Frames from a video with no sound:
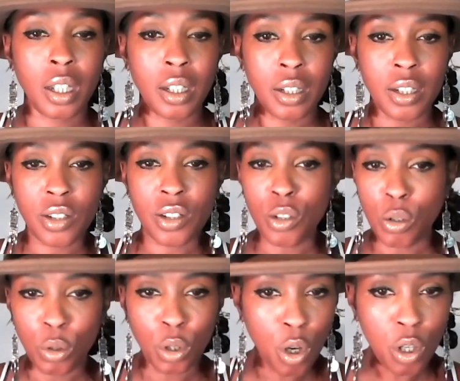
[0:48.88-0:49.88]
It is no
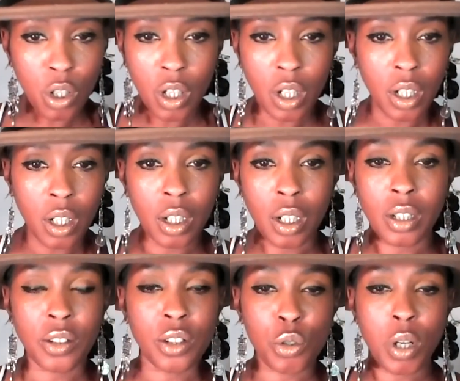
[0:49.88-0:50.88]
longer
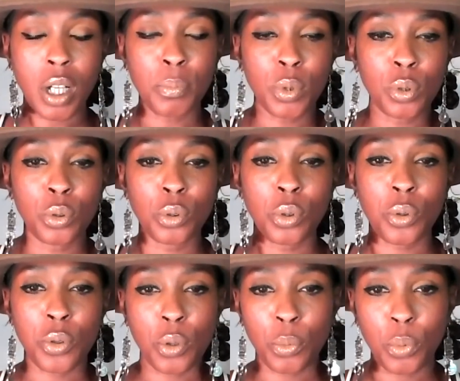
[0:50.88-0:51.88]
the
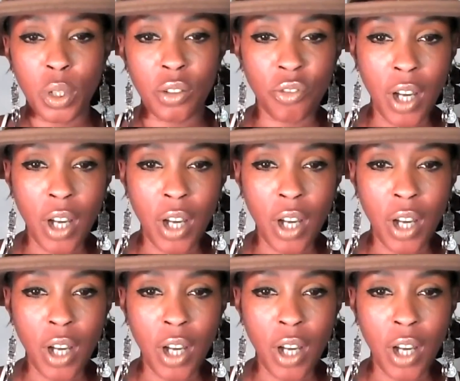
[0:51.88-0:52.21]
tribunal that we